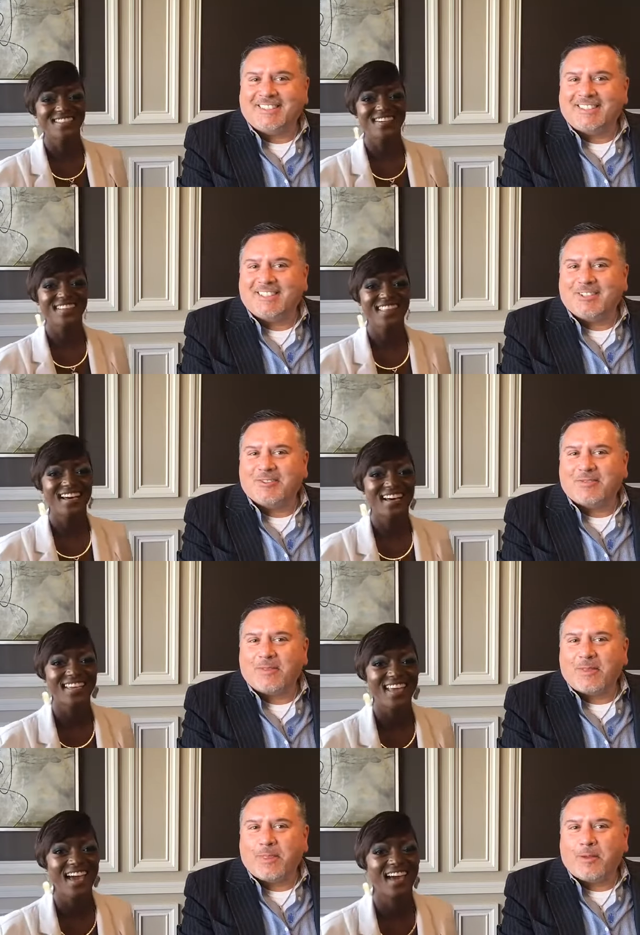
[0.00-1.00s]

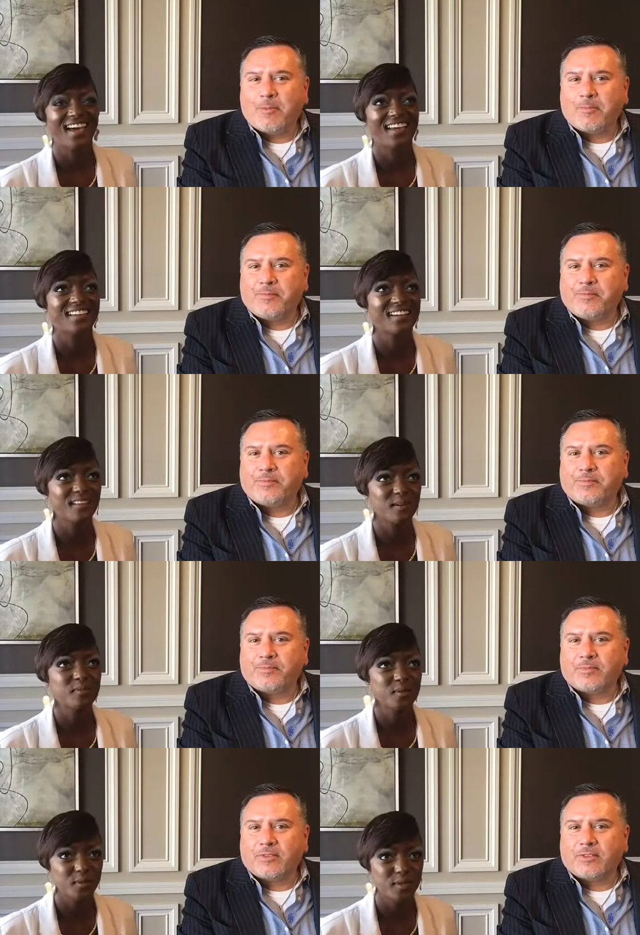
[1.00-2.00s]
Speaker 1: online at
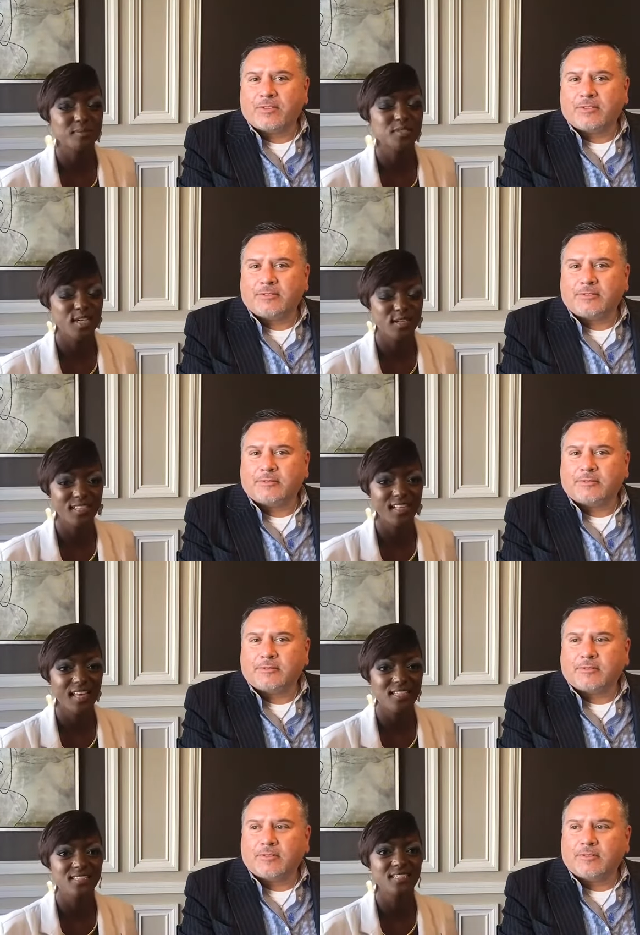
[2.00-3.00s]

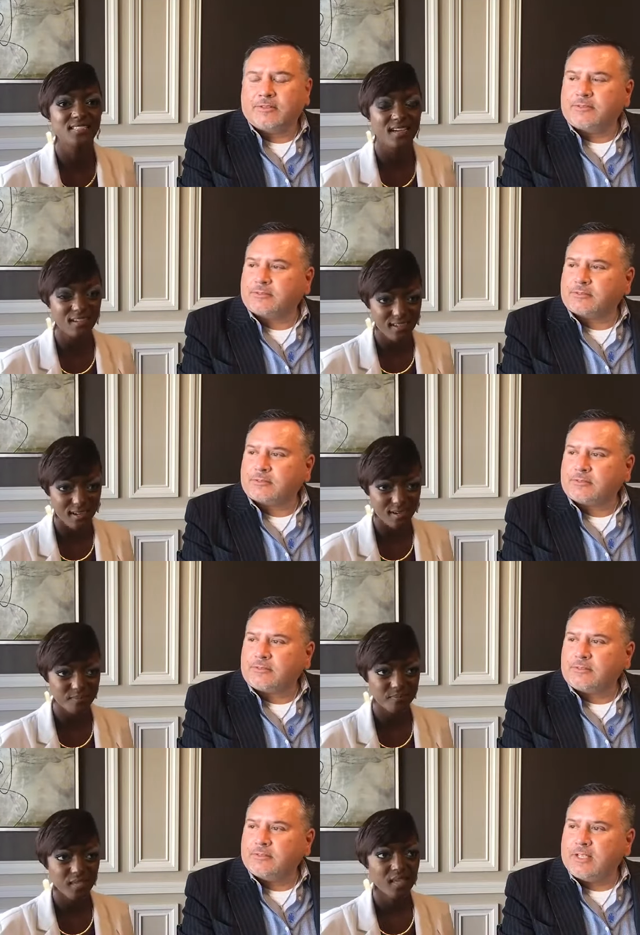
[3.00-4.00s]

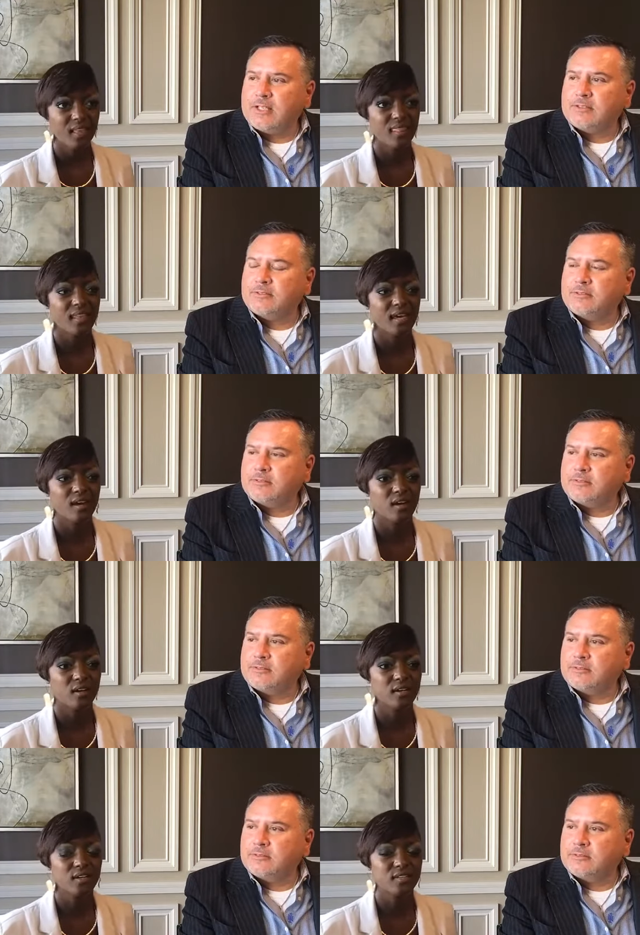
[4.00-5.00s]
clubcorpcharityclassic.com. They are
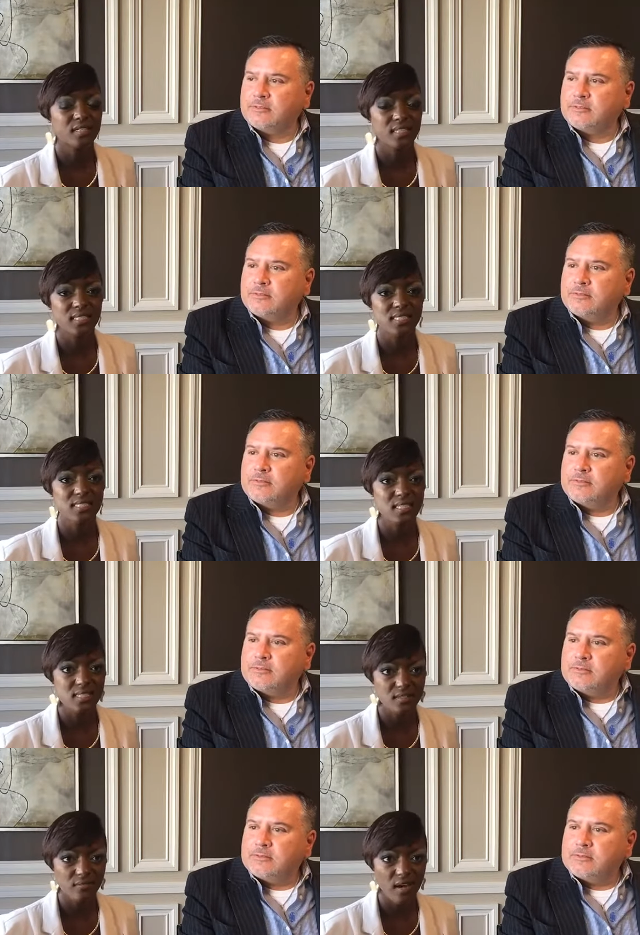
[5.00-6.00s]
currently
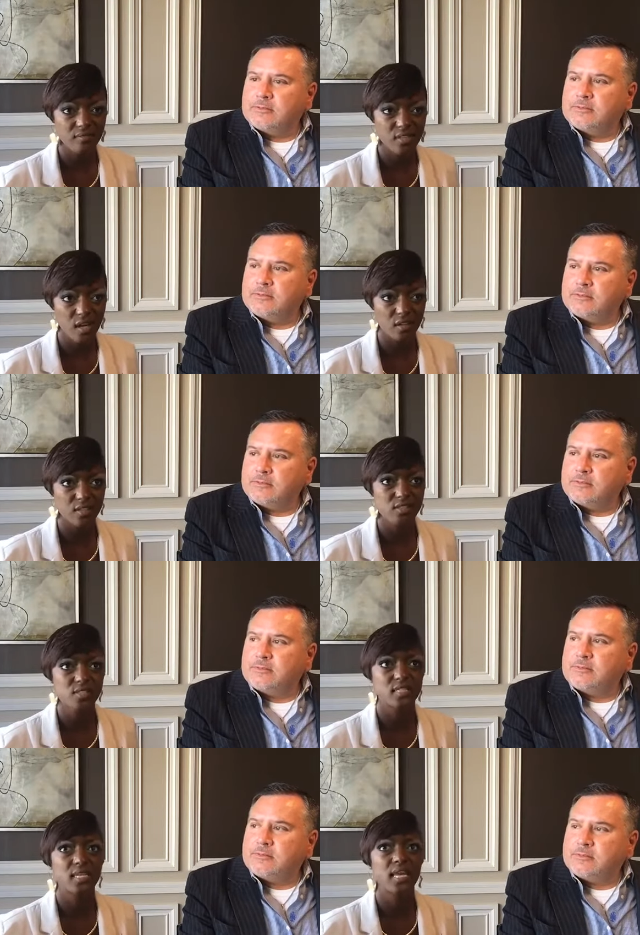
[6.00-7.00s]

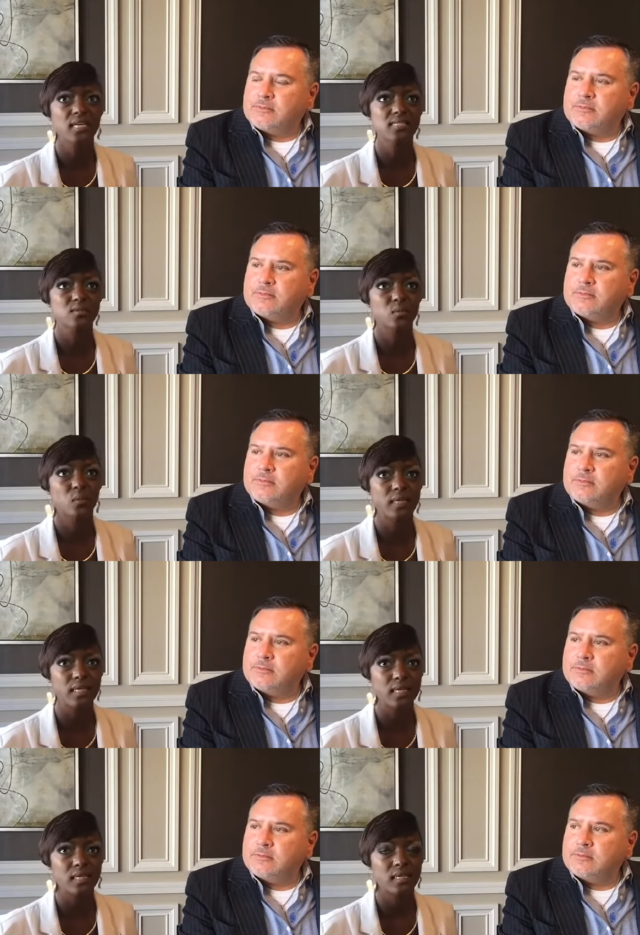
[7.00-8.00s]
$65. Next
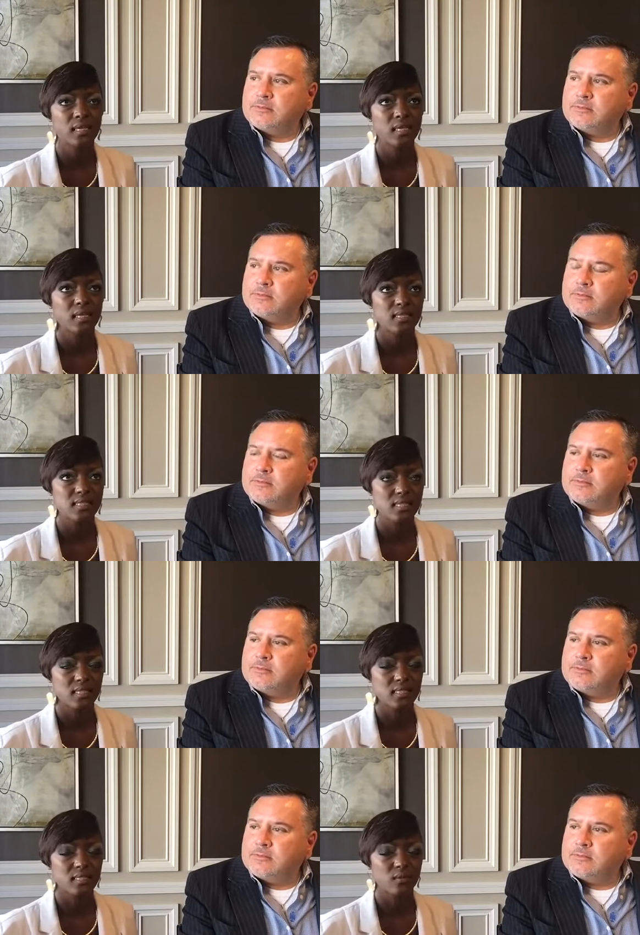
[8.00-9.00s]
week, is
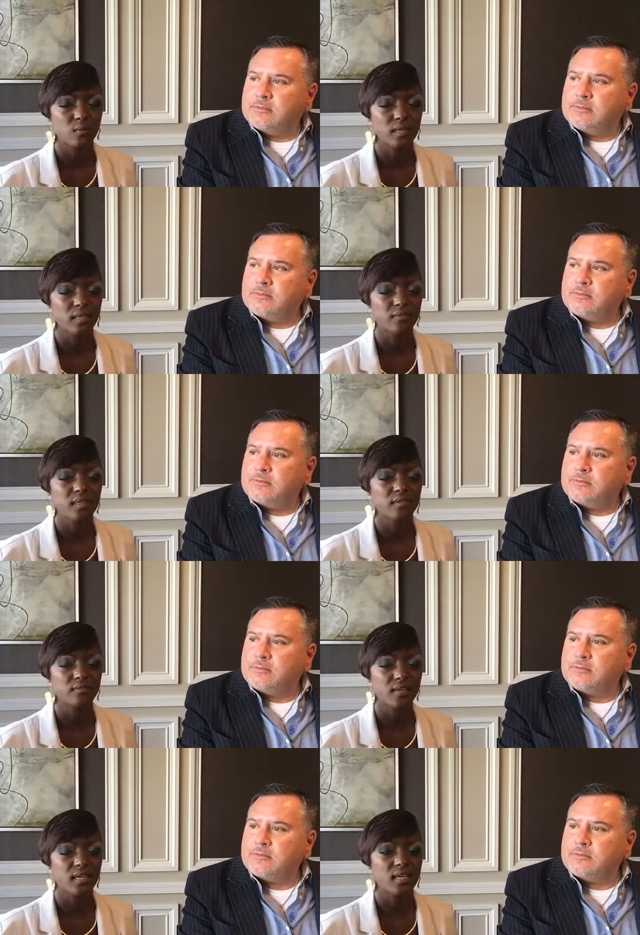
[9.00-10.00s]
the week of the
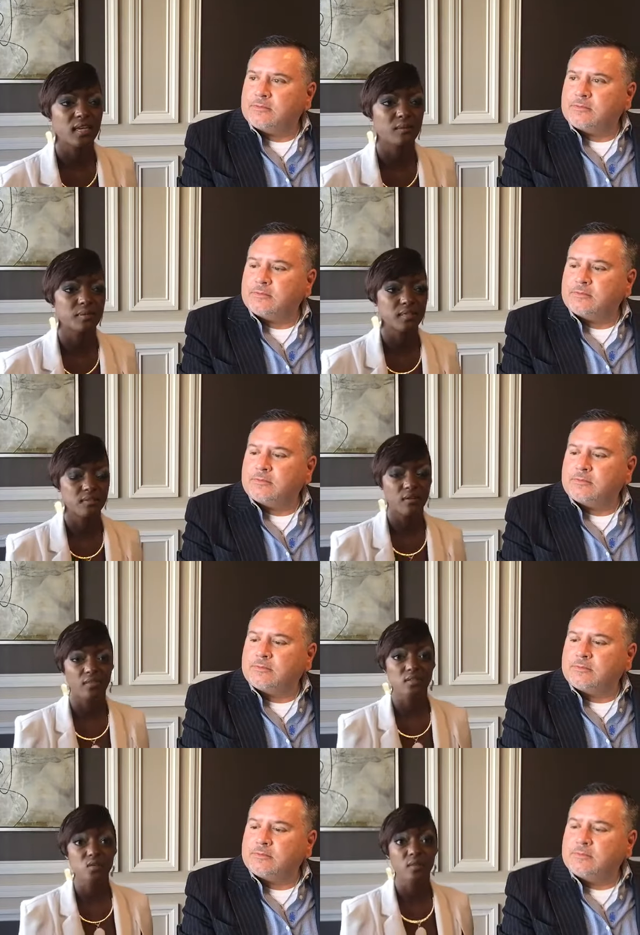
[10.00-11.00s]
event, and I believe on
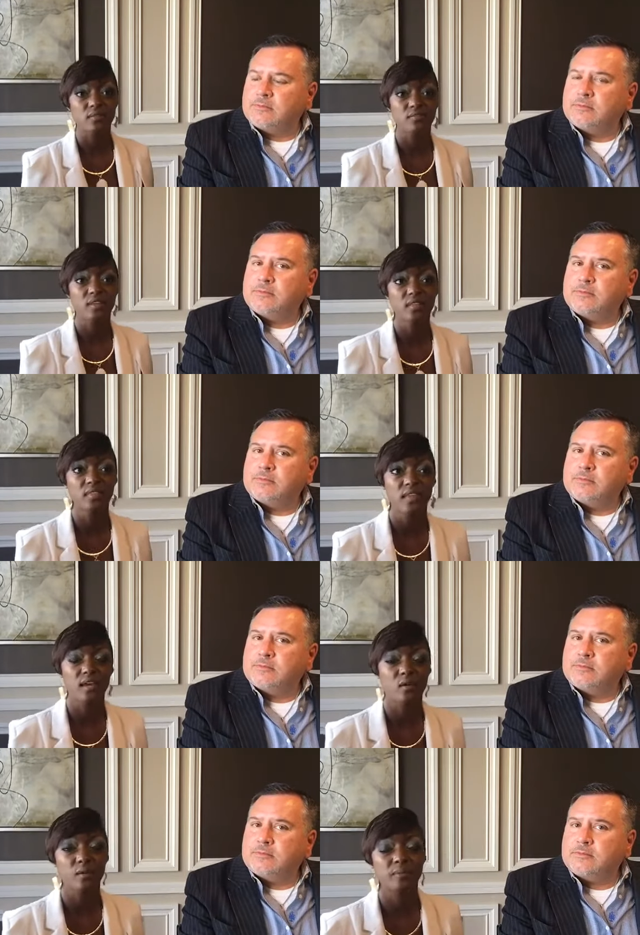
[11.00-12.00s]
the 25th they
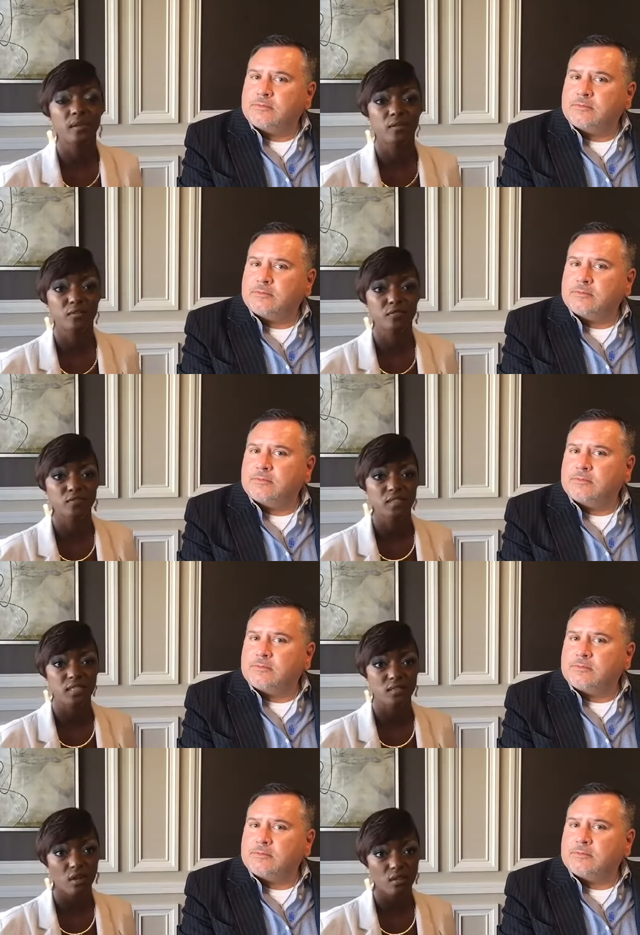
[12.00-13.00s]
go up another
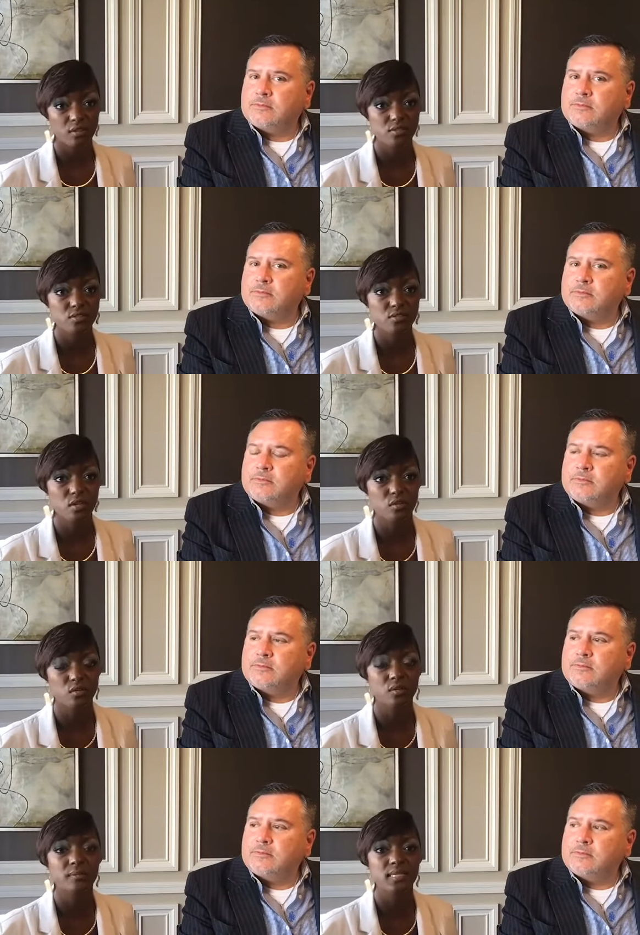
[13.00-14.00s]
$15. So
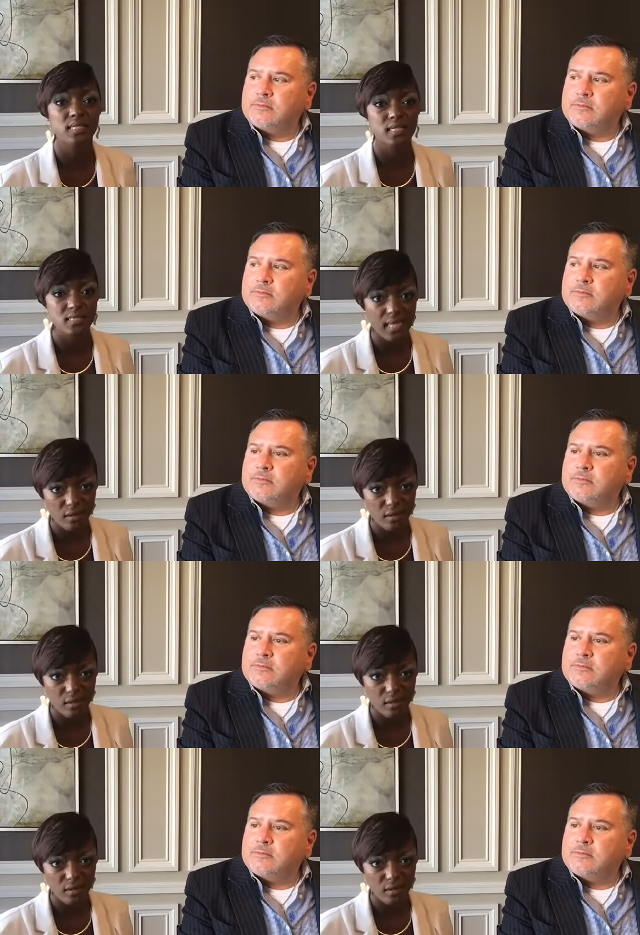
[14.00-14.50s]
you can buy tickets now